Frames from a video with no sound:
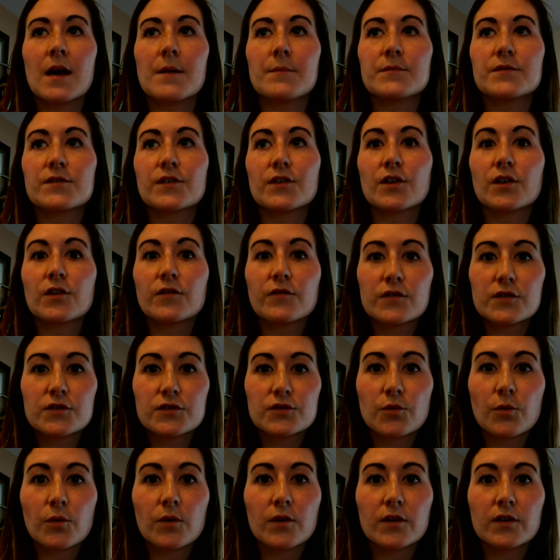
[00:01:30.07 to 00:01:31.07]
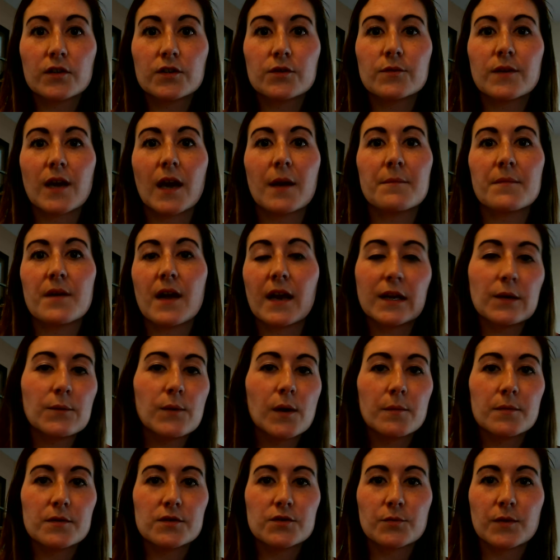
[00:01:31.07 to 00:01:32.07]
So your first order, you get
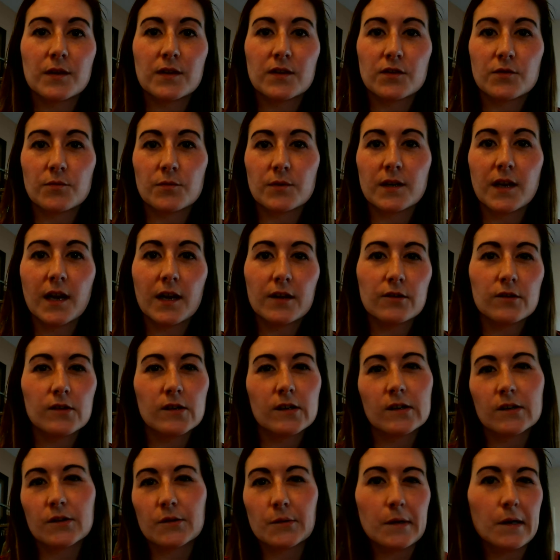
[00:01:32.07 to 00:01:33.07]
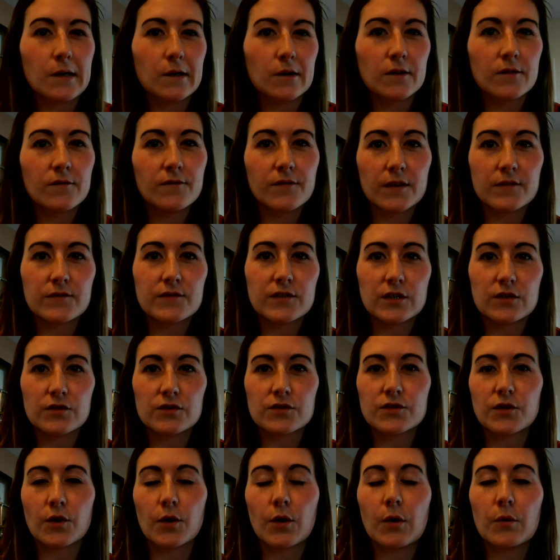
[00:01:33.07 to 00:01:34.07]
anywhere between 300, 350 or
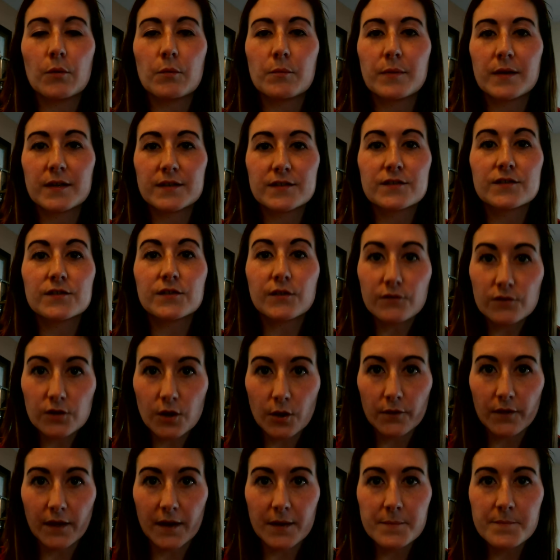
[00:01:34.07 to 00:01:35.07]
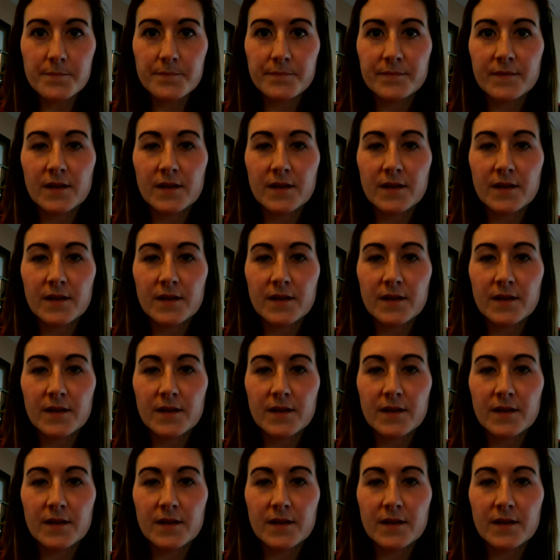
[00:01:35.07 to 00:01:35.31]
so pieces of clothing.